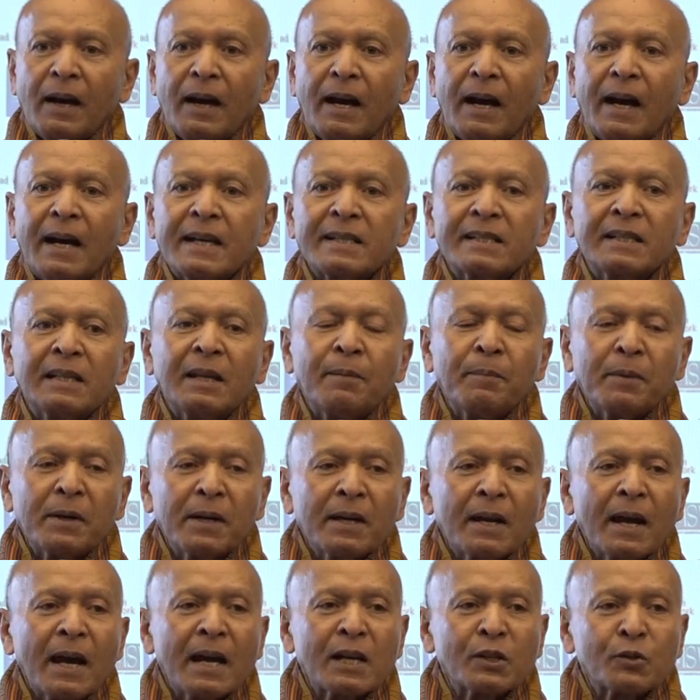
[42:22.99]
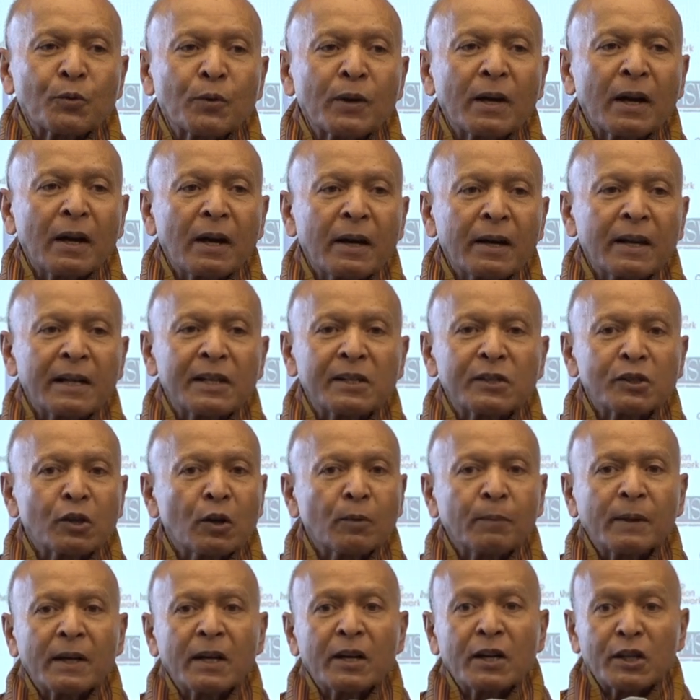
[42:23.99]
as limited as we are in so
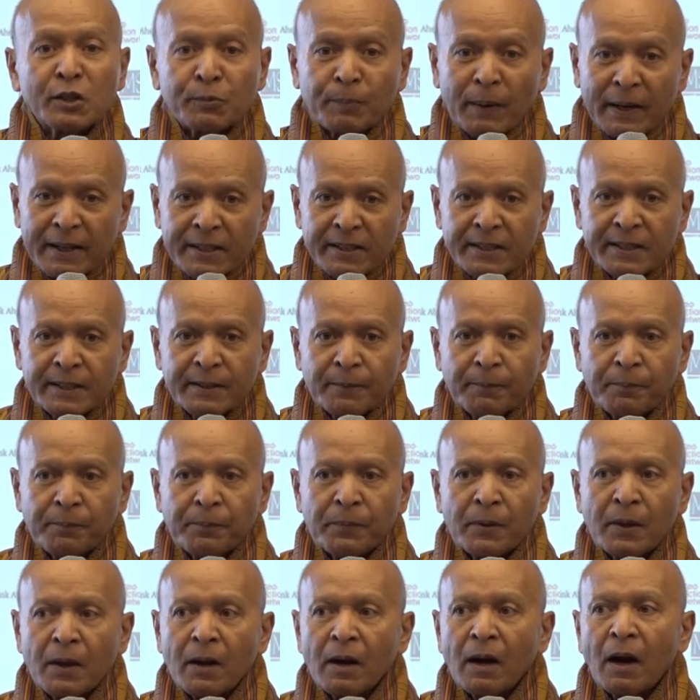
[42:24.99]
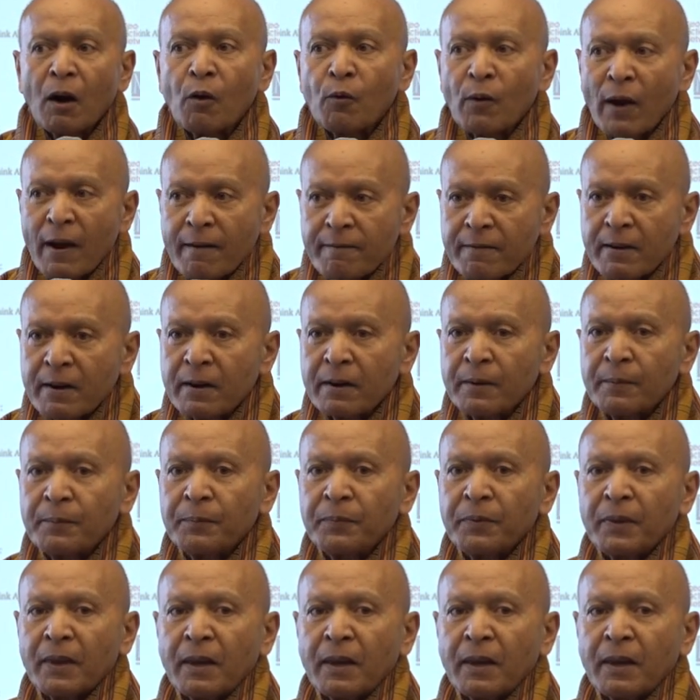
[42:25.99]
many respects, however,